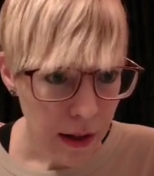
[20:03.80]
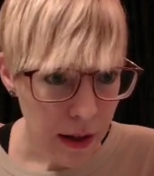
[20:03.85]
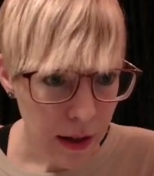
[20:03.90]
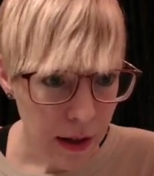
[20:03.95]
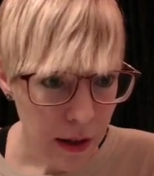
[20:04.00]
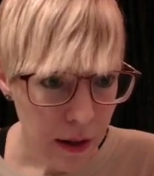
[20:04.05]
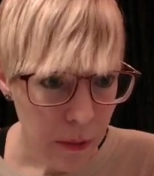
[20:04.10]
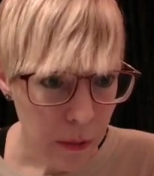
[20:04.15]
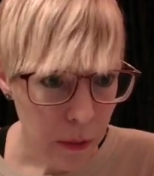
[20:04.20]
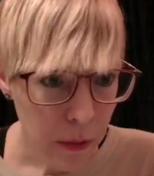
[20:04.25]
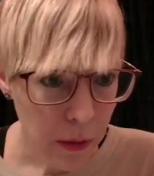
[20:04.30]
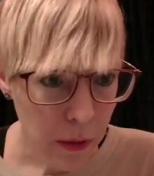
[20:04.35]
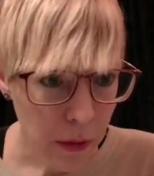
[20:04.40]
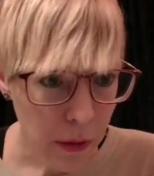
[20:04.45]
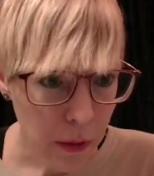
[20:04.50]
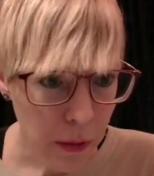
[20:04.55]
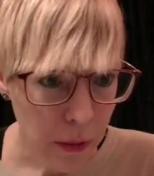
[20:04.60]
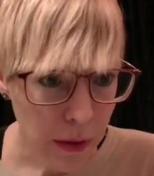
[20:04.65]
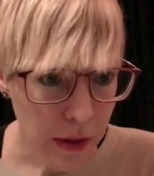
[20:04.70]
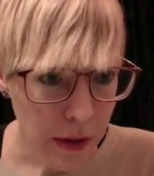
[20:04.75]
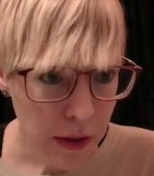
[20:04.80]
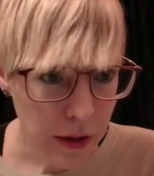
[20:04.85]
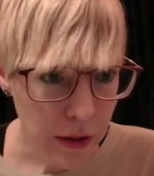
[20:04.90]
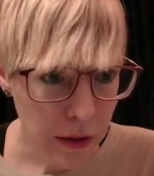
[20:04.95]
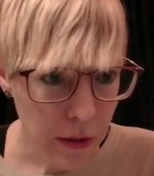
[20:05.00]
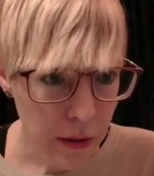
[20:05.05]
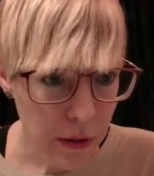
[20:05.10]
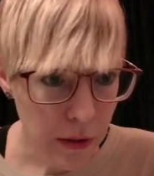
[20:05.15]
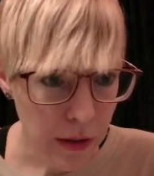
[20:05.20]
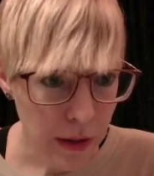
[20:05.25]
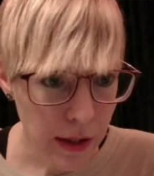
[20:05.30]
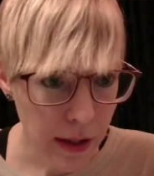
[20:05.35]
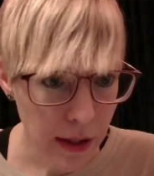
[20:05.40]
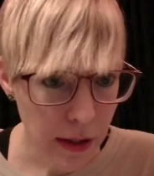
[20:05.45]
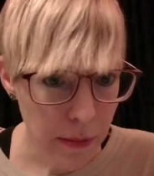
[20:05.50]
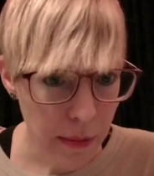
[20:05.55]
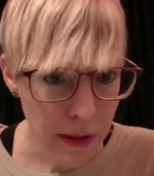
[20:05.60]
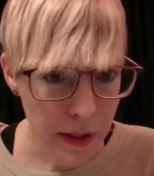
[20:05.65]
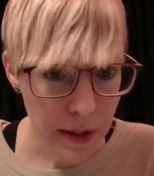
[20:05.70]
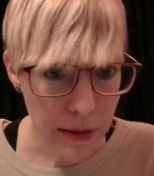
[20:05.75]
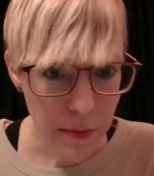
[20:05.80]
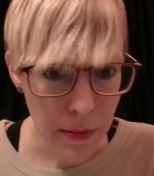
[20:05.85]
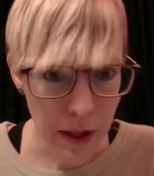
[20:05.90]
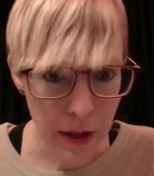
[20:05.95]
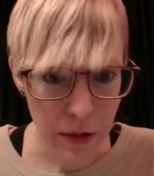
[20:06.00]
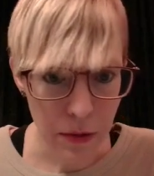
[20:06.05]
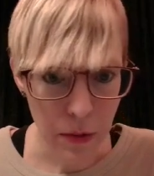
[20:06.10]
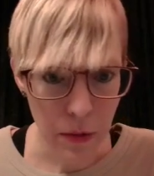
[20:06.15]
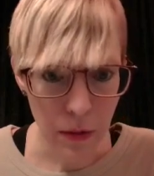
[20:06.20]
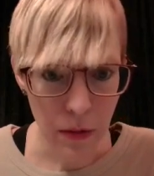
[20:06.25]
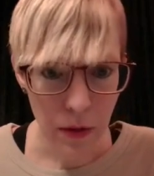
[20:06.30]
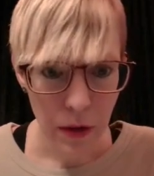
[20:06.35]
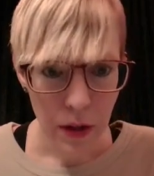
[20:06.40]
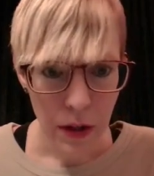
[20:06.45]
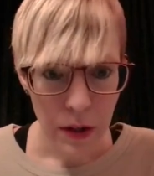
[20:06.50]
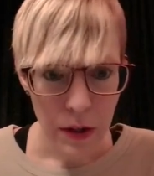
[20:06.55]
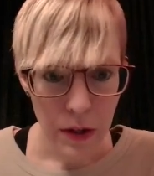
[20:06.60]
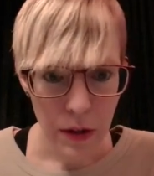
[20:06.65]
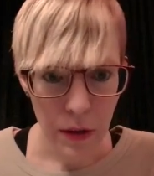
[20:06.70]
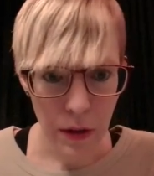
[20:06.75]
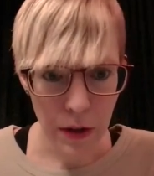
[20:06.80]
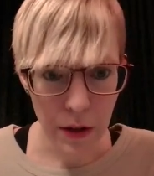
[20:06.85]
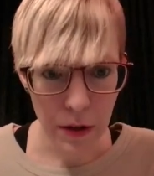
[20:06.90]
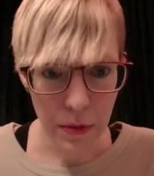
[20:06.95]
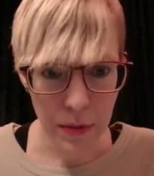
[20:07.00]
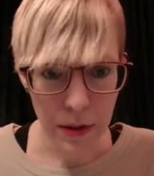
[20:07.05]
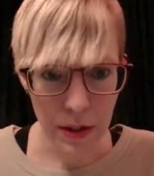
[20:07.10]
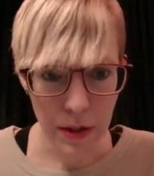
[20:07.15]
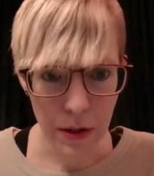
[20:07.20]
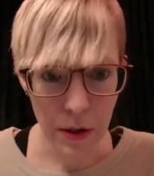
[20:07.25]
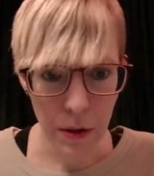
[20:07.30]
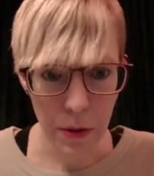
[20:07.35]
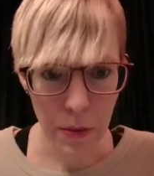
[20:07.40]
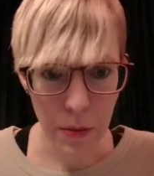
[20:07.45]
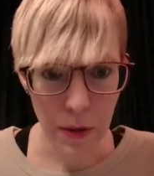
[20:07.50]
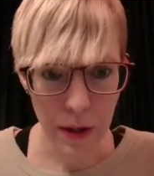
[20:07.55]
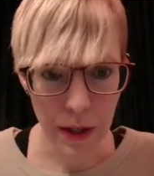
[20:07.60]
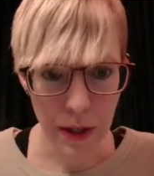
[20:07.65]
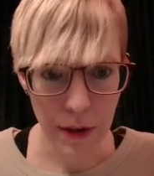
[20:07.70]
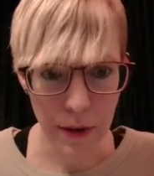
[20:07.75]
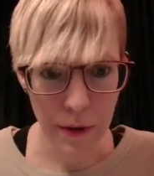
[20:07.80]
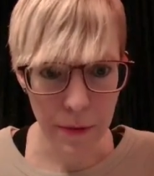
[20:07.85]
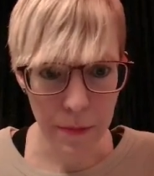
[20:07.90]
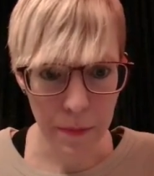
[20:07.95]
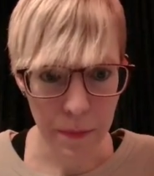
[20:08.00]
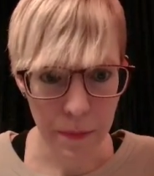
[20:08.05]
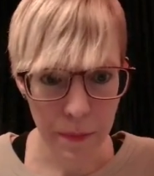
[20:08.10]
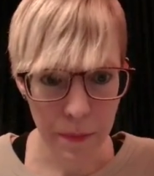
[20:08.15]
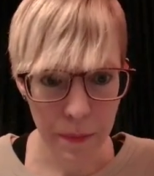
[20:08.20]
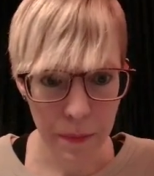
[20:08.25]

And we'll go into the database module. So here's my scope here.